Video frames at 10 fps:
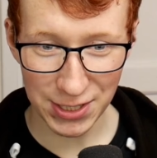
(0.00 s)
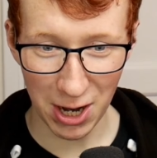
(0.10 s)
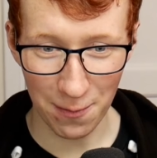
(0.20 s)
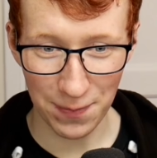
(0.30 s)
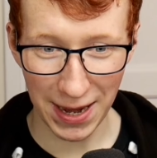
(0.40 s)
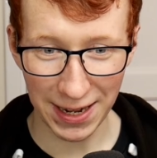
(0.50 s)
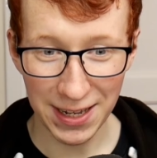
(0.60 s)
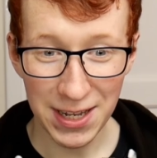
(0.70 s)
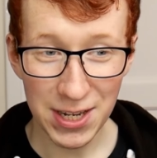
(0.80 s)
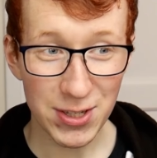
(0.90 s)
charm
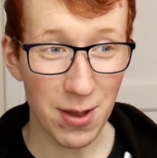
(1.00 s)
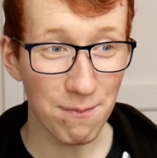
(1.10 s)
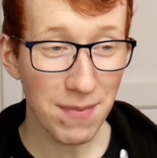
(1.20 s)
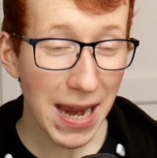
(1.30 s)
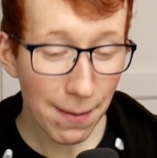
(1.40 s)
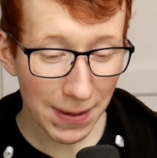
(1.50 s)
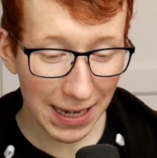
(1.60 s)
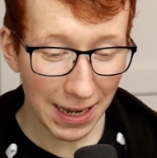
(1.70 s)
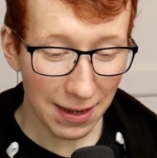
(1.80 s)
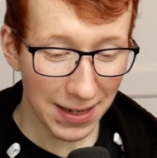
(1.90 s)
pin, so that
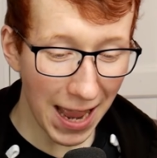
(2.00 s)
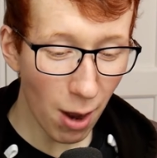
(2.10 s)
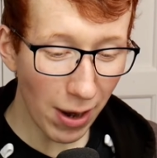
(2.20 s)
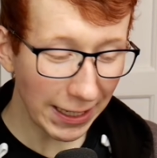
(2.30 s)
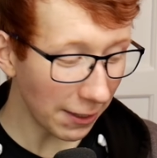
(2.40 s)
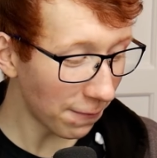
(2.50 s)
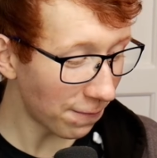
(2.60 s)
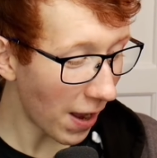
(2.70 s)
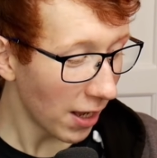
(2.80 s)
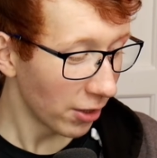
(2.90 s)
maybe now I can
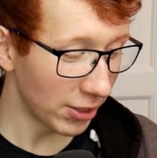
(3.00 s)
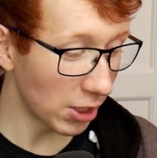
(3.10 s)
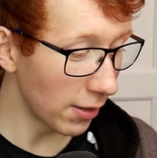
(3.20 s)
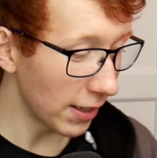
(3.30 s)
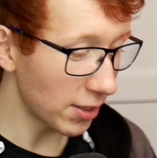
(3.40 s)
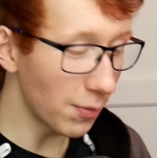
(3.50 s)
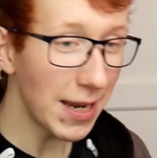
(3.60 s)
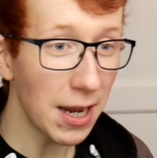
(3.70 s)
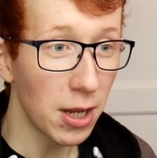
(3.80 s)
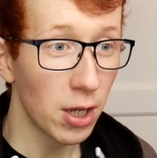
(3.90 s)
find There's going to it's going to
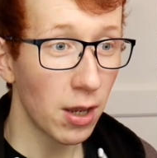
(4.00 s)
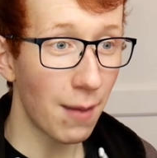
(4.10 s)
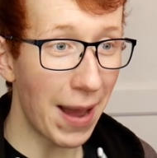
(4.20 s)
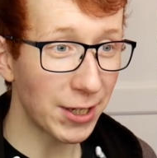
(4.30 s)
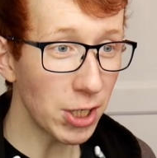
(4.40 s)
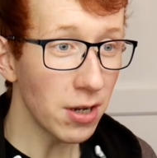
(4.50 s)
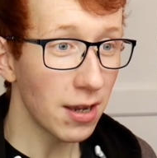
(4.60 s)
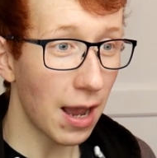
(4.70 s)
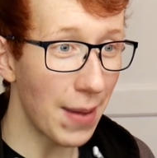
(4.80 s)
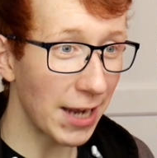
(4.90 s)
be it. Imagine,
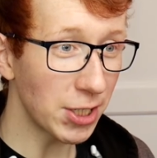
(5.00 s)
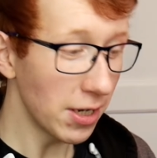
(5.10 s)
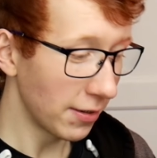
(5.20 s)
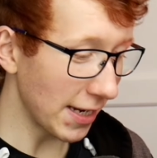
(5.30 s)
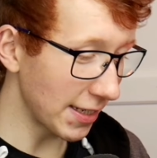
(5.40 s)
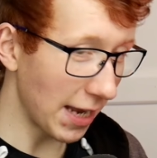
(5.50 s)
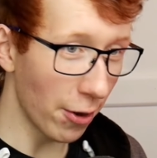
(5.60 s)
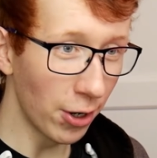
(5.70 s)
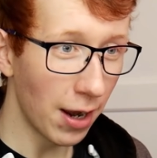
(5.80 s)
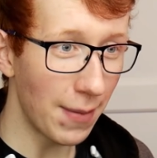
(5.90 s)
imagine, next
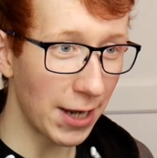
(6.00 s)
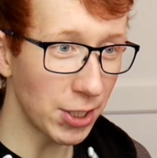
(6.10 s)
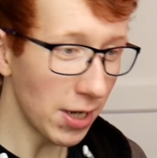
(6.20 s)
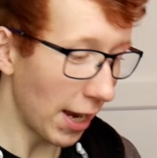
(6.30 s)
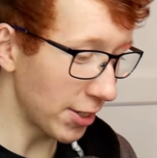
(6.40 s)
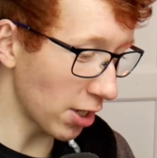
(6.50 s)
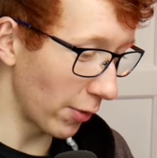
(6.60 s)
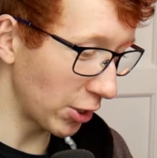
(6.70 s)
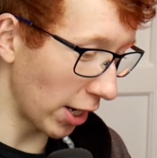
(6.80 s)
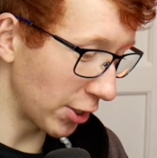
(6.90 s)
encounter, imagine. I just got
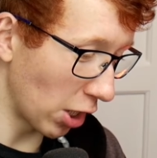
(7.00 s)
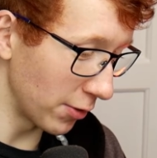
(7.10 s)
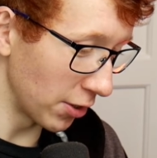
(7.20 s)
my shiny charm,